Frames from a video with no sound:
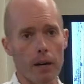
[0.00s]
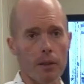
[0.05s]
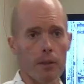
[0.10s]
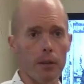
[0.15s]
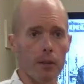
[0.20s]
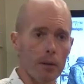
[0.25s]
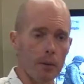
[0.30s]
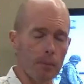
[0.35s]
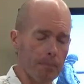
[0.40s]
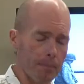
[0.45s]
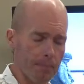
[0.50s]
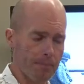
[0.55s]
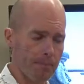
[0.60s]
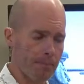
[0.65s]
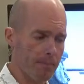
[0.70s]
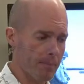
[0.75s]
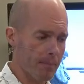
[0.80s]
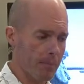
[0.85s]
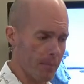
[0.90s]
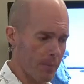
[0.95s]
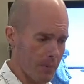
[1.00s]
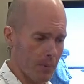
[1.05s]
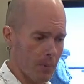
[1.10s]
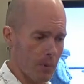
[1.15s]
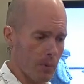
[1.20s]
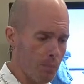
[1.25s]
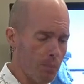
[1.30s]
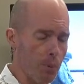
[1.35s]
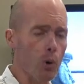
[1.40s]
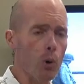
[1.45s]
of the
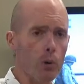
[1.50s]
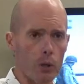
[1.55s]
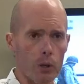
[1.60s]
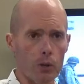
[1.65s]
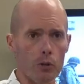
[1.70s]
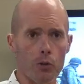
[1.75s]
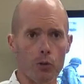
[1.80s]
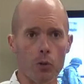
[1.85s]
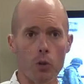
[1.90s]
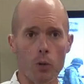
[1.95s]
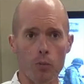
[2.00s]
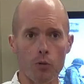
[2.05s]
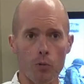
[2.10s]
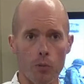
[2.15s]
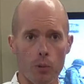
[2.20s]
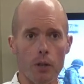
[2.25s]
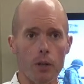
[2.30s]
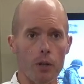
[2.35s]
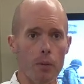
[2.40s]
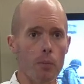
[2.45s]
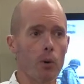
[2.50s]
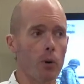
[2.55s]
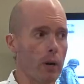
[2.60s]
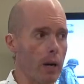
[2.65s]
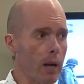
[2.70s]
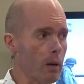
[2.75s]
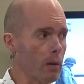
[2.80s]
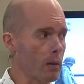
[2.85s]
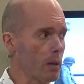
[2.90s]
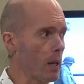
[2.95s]
poorer troops were in the
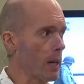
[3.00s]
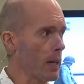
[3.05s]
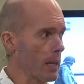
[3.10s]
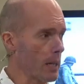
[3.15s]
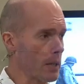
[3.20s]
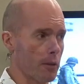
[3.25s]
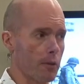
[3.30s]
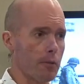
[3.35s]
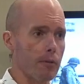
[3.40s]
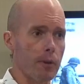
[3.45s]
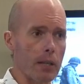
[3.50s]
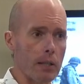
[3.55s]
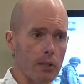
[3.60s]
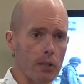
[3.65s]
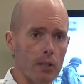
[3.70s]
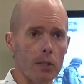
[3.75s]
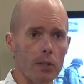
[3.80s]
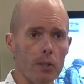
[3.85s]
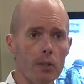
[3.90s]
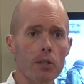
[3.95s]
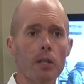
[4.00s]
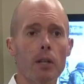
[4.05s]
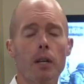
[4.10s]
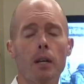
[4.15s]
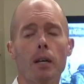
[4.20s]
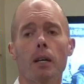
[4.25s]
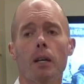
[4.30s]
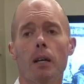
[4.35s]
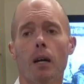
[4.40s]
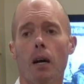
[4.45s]
more outlying defenses,
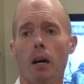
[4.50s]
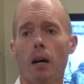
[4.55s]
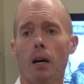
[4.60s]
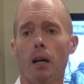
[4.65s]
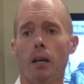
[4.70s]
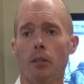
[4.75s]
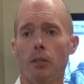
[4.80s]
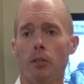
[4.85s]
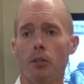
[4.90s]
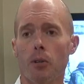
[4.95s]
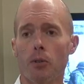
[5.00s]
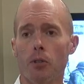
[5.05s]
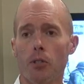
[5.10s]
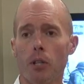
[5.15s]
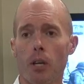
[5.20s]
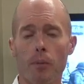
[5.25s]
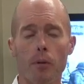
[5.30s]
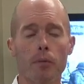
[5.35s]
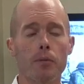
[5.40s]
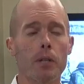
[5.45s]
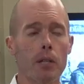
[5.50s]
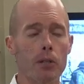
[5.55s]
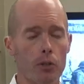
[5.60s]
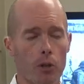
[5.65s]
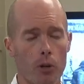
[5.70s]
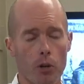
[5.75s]
so some of these are